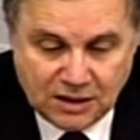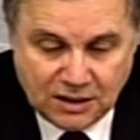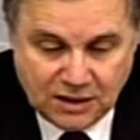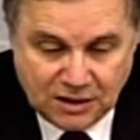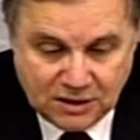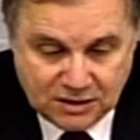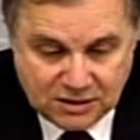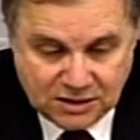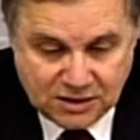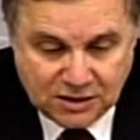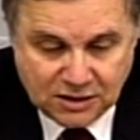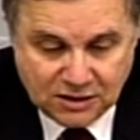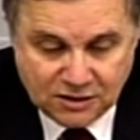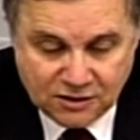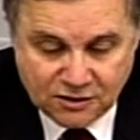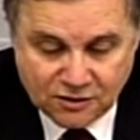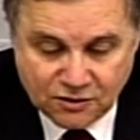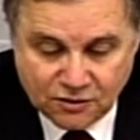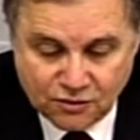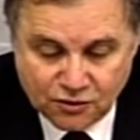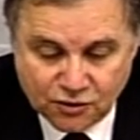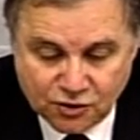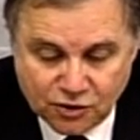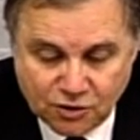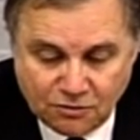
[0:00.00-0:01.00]
a single
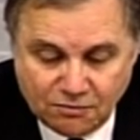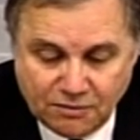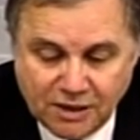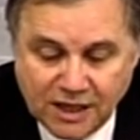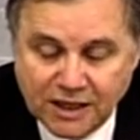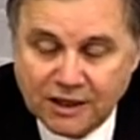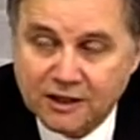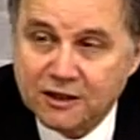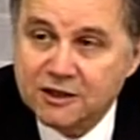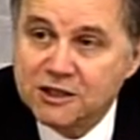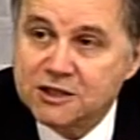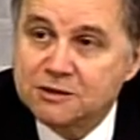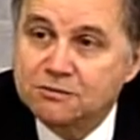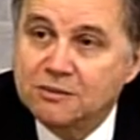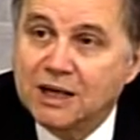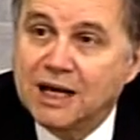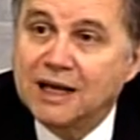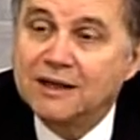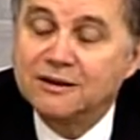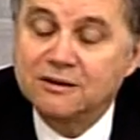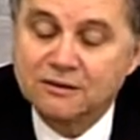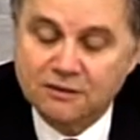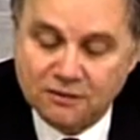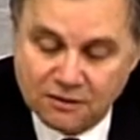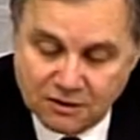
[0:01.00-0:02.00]
resolution mechanism
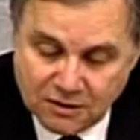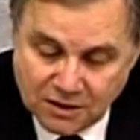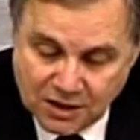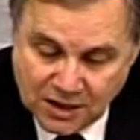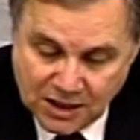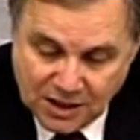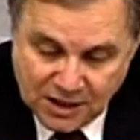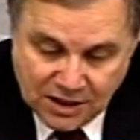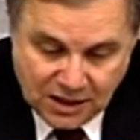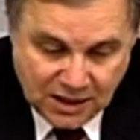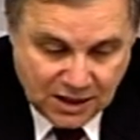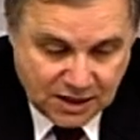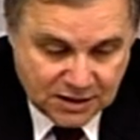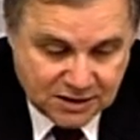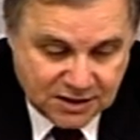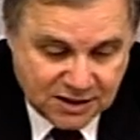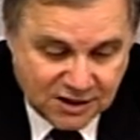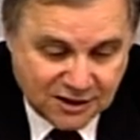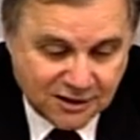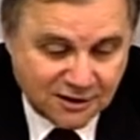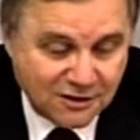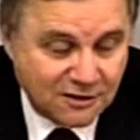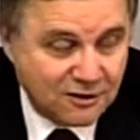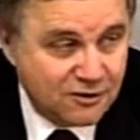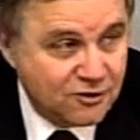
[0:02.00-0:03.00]
under a
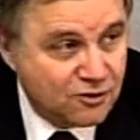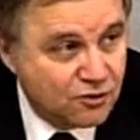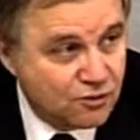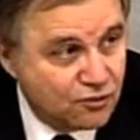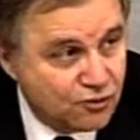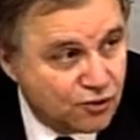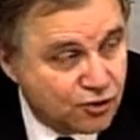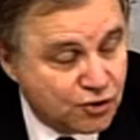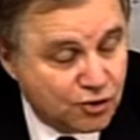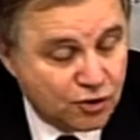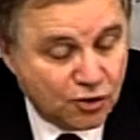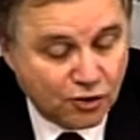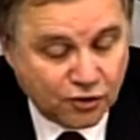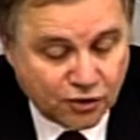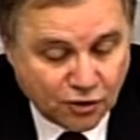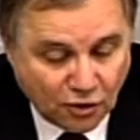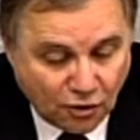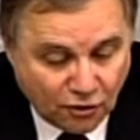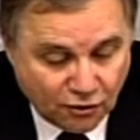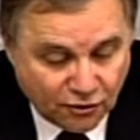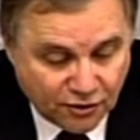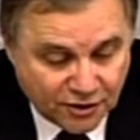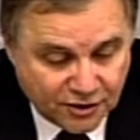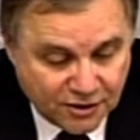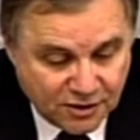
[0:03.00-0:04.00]
single resolution
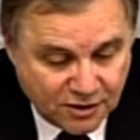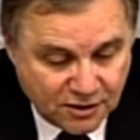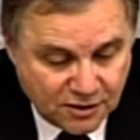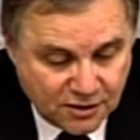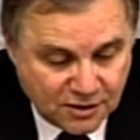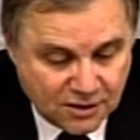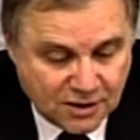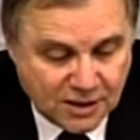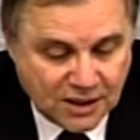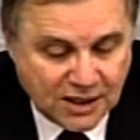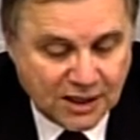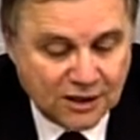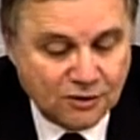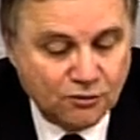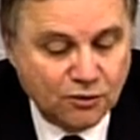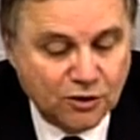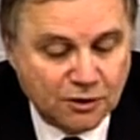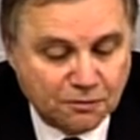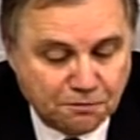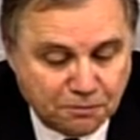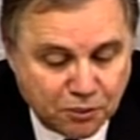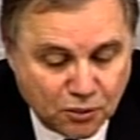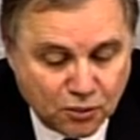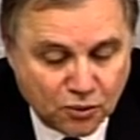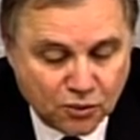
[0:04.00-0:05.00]
authority and
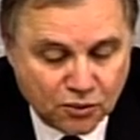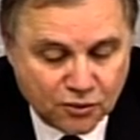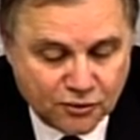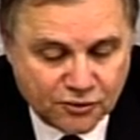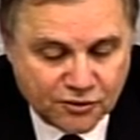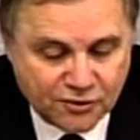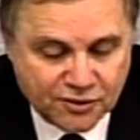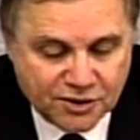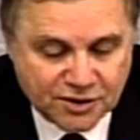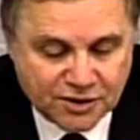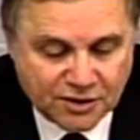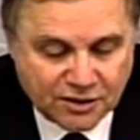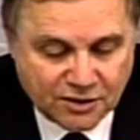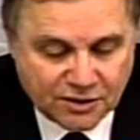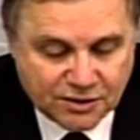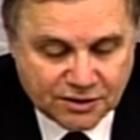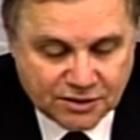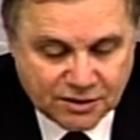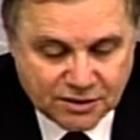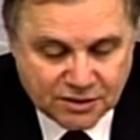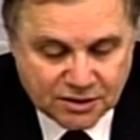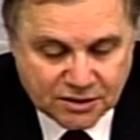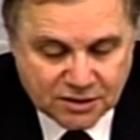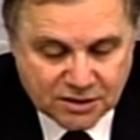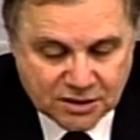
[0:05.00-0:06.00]
with pooled
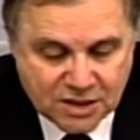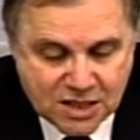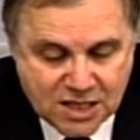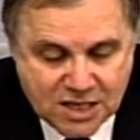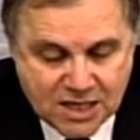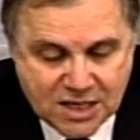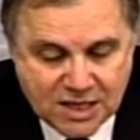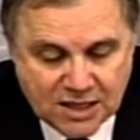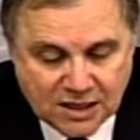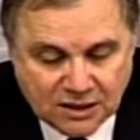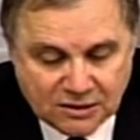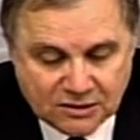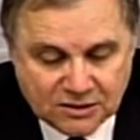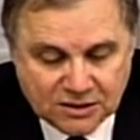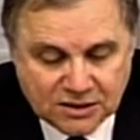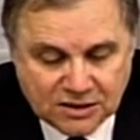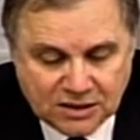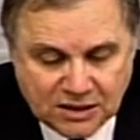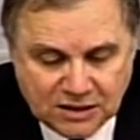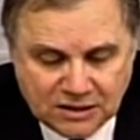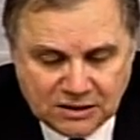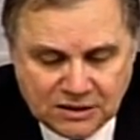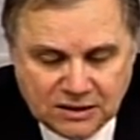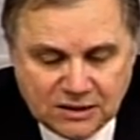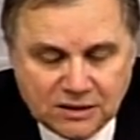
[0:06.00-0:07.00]
resources.
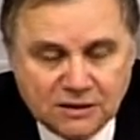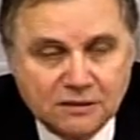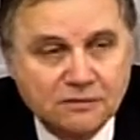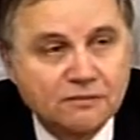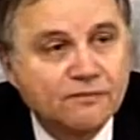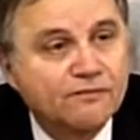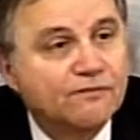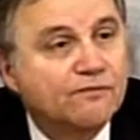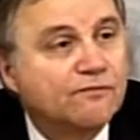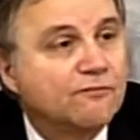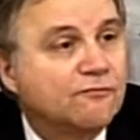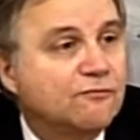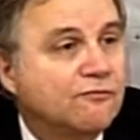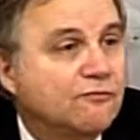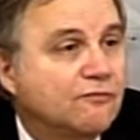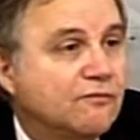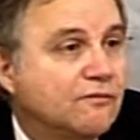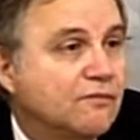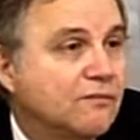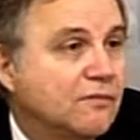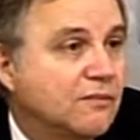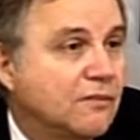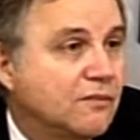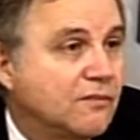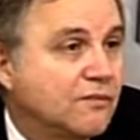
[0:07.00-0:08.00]
Concerning
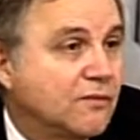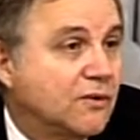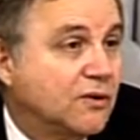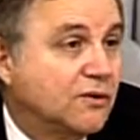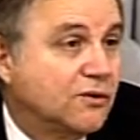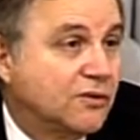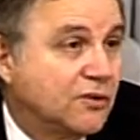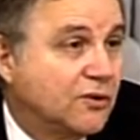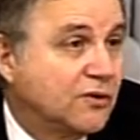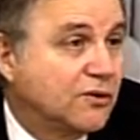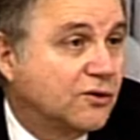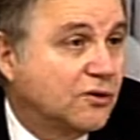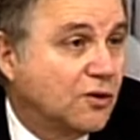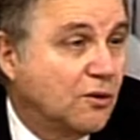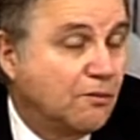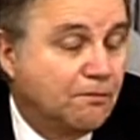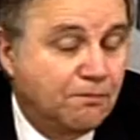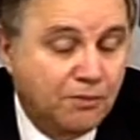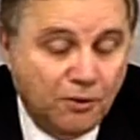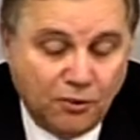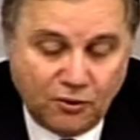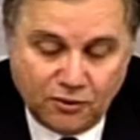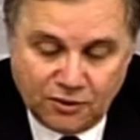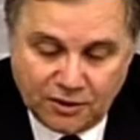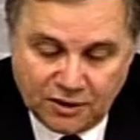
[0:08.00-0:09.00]
the third
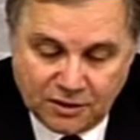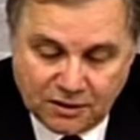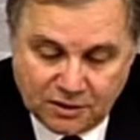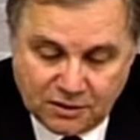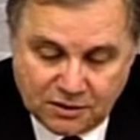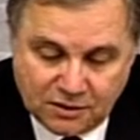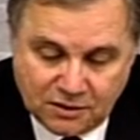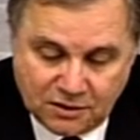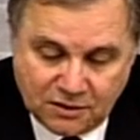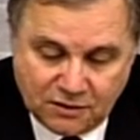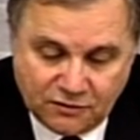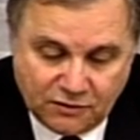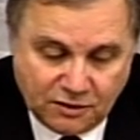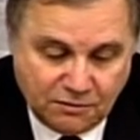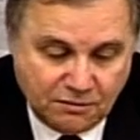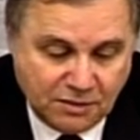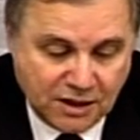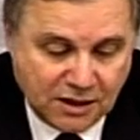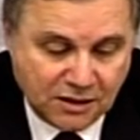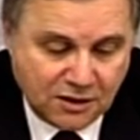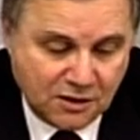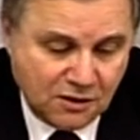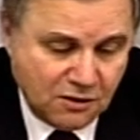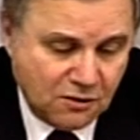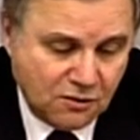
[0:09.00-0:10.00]
component of the
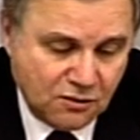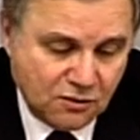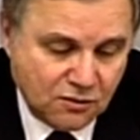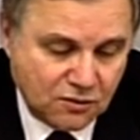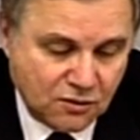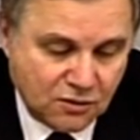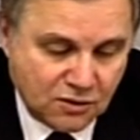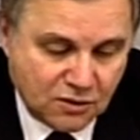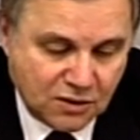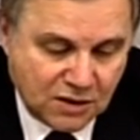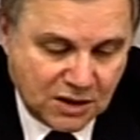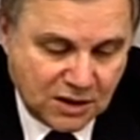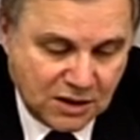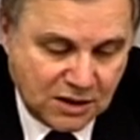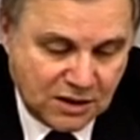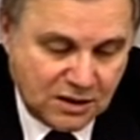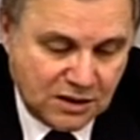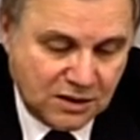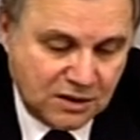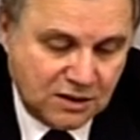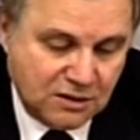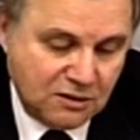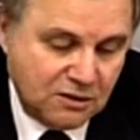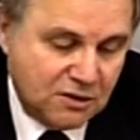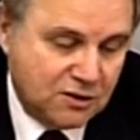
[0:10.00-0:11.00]
banking union,
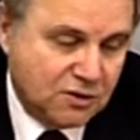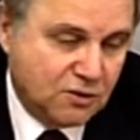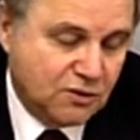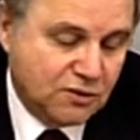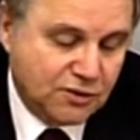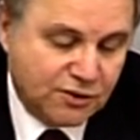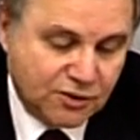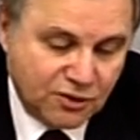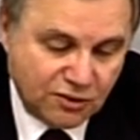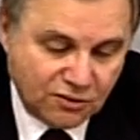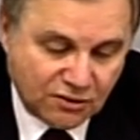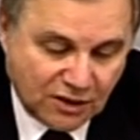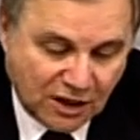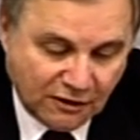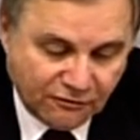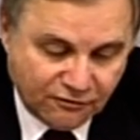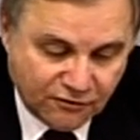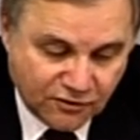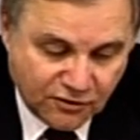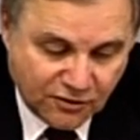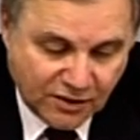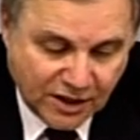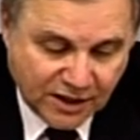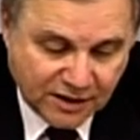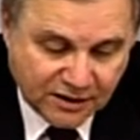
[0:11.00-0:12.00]
there is also a draft
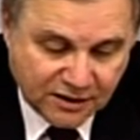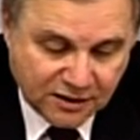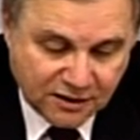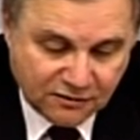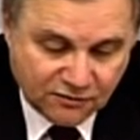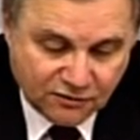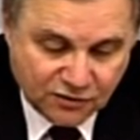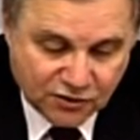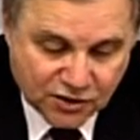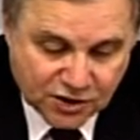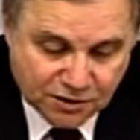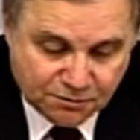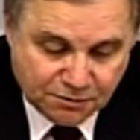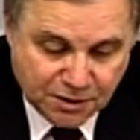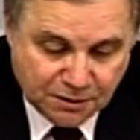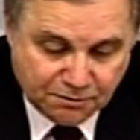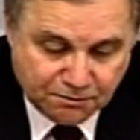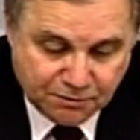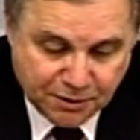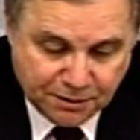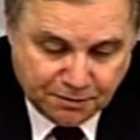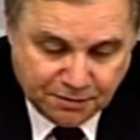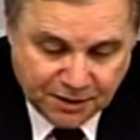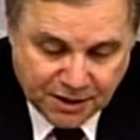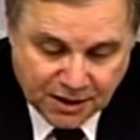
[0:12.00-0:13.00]
directive which has been
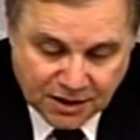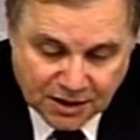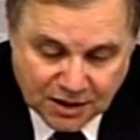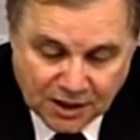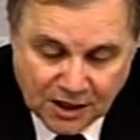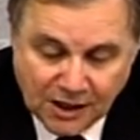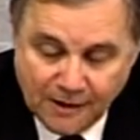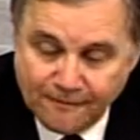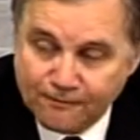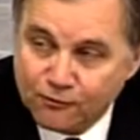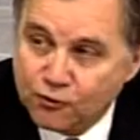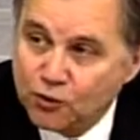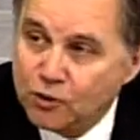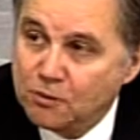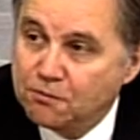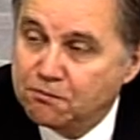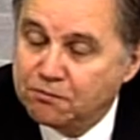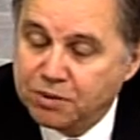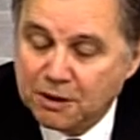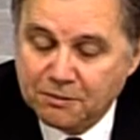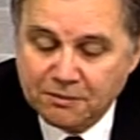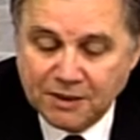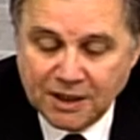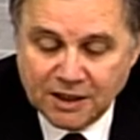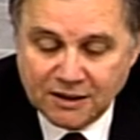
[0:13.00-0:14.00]
prepared to
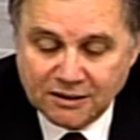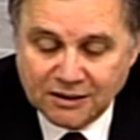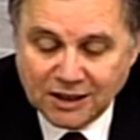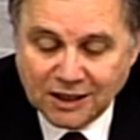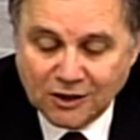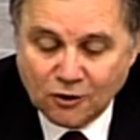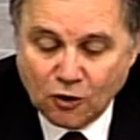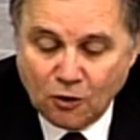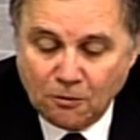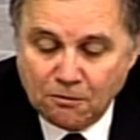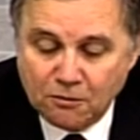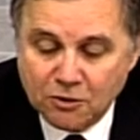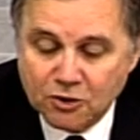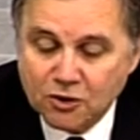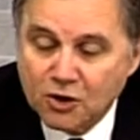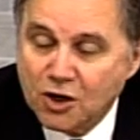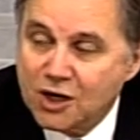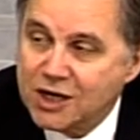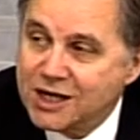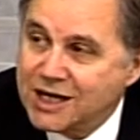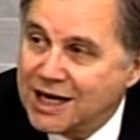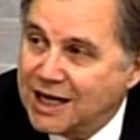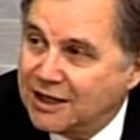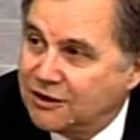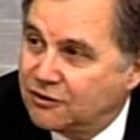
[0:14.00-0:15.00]
implement a common
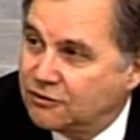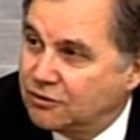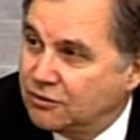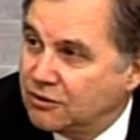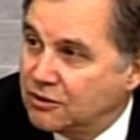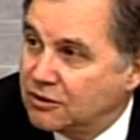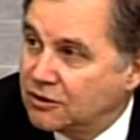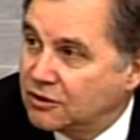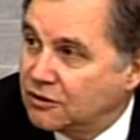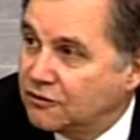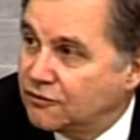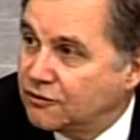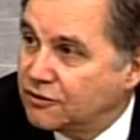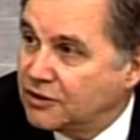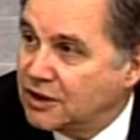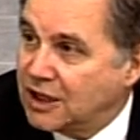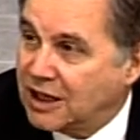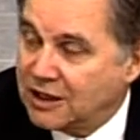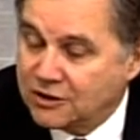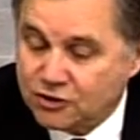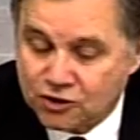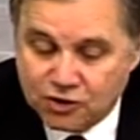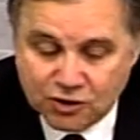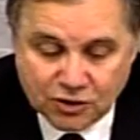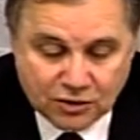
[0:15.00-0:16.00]
network of
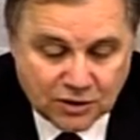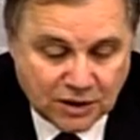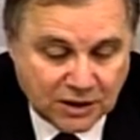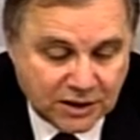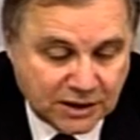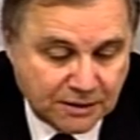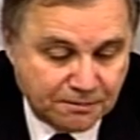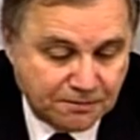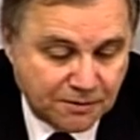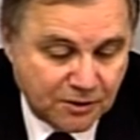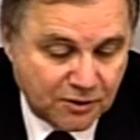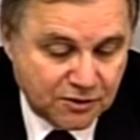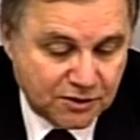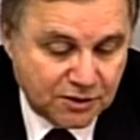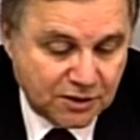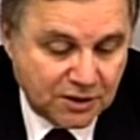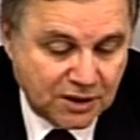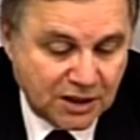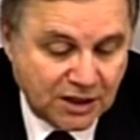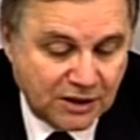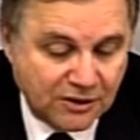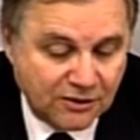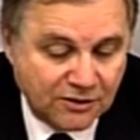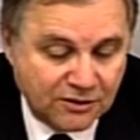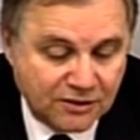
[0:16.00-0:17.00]
national deposit
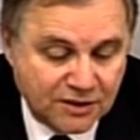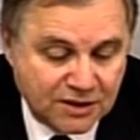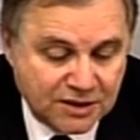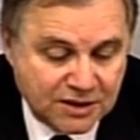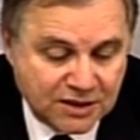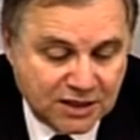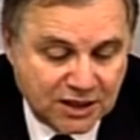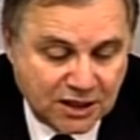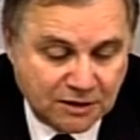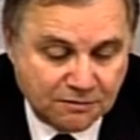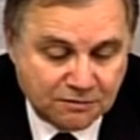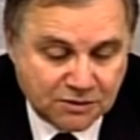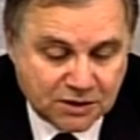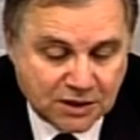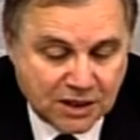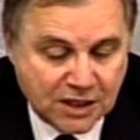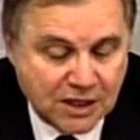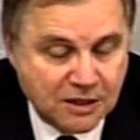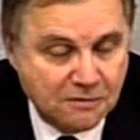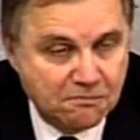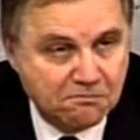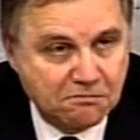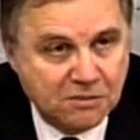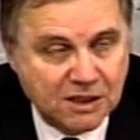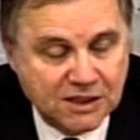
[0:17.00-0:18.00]
guarantee schemes
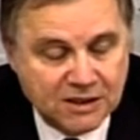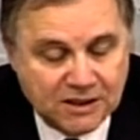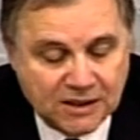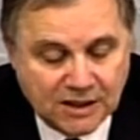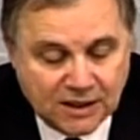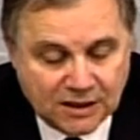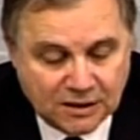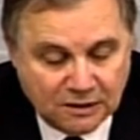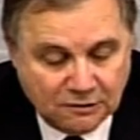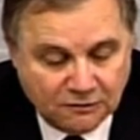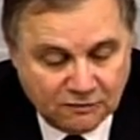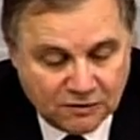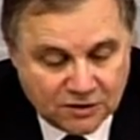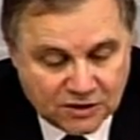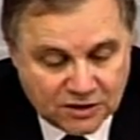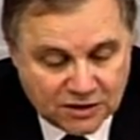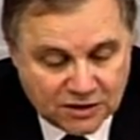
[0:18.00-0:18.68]
by the end of this